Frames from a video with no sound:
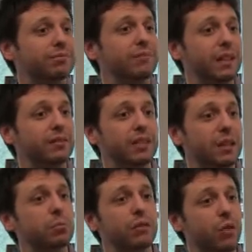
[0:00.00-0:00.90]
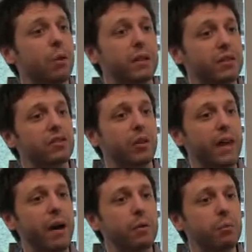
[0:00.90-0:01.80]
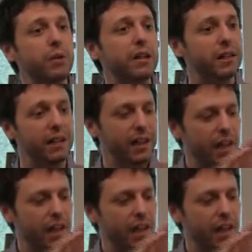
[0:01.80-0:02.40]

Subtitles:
in performance. So that would put it,